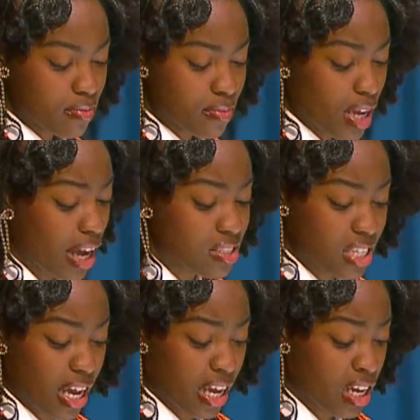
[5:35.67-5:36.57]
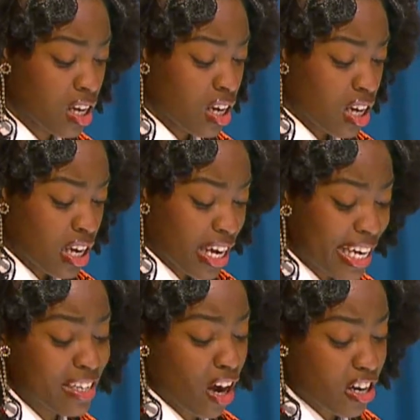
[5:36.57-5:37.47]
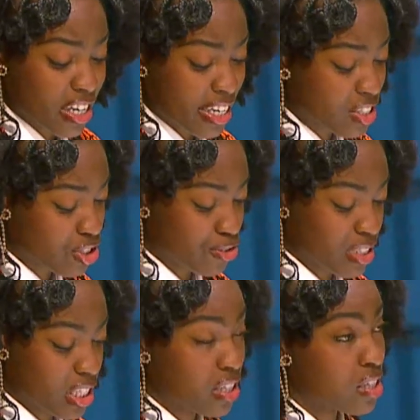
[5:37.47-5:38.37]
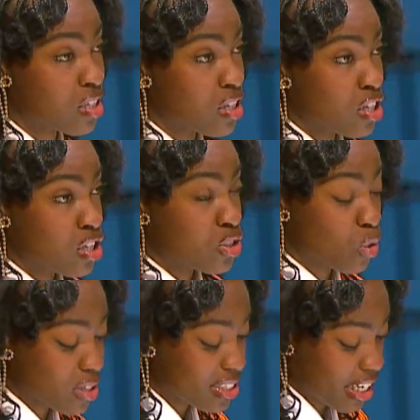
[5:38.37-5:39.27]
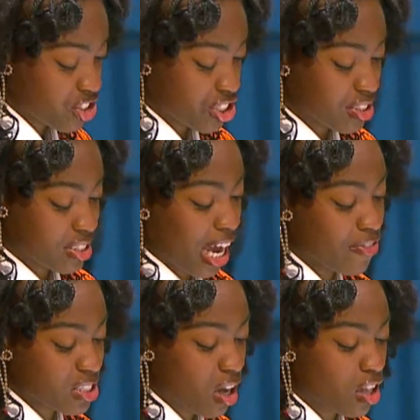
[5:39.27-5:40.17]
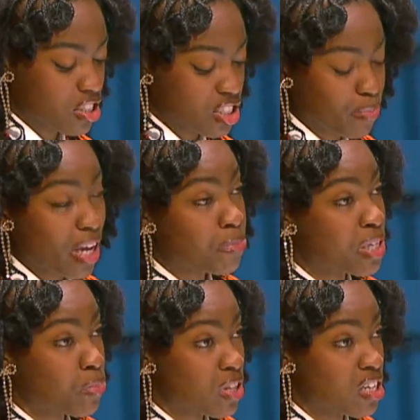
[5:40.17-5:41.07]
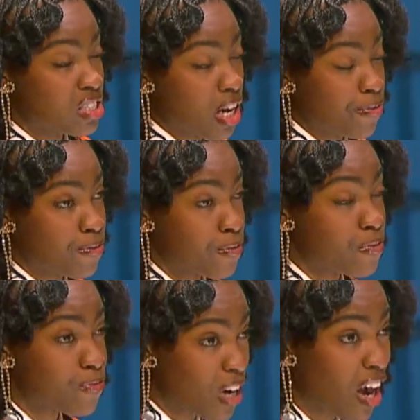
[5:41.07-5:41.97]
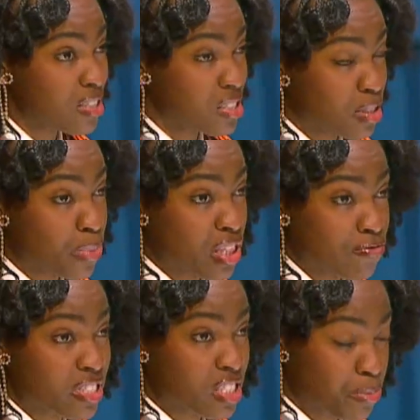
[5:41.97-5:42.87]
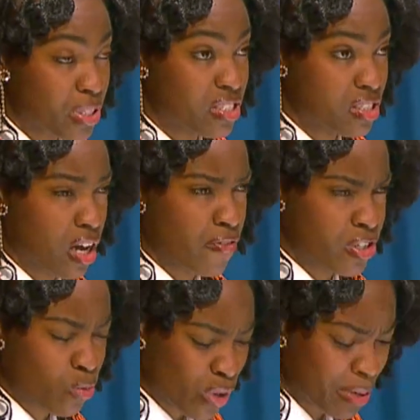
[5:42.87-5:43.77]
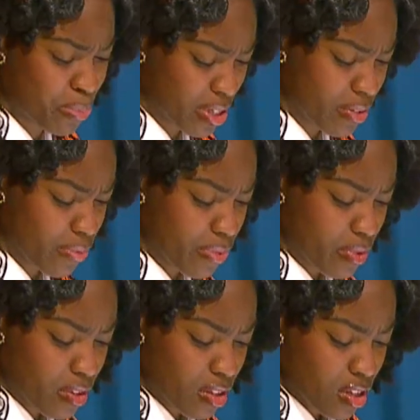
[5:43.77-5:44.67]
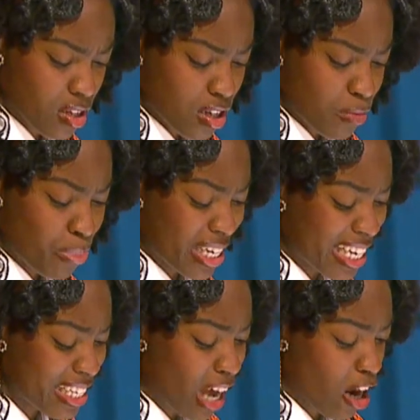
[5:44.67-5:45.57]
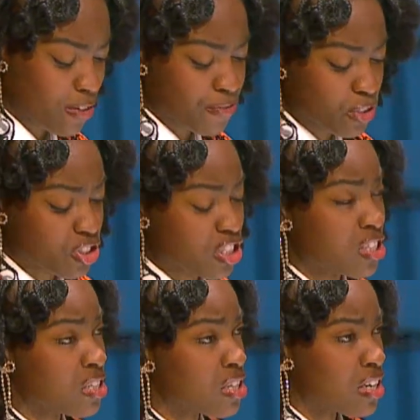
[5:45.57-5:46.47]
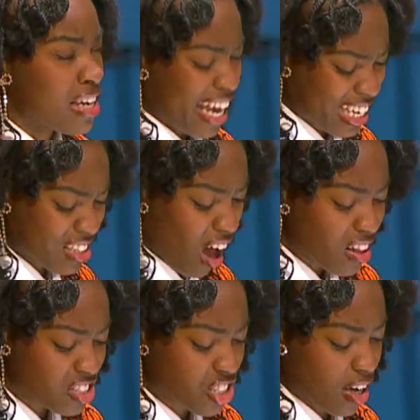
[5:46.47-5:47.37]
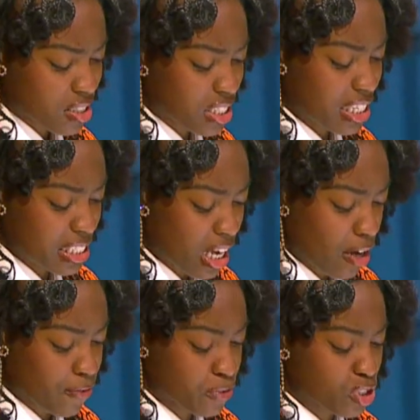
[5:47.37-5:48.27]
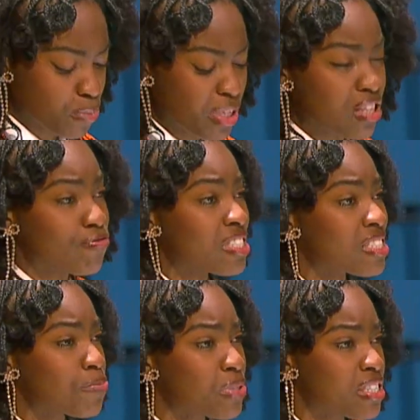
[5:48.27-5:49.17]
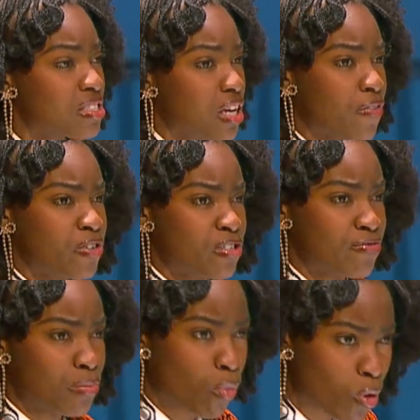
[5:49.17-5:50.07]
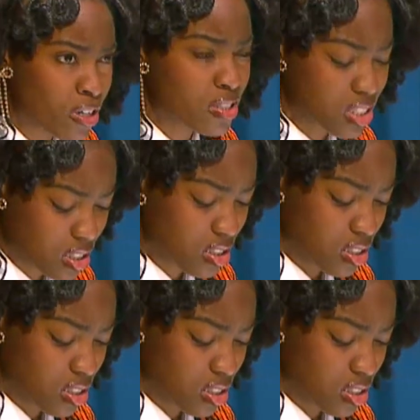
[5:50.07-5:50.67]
I say, in our history, your nations have acknowledged my people enough for us to be the recipient of your whip. But in our future, acknowledge us enough to be the recipient of your remorse.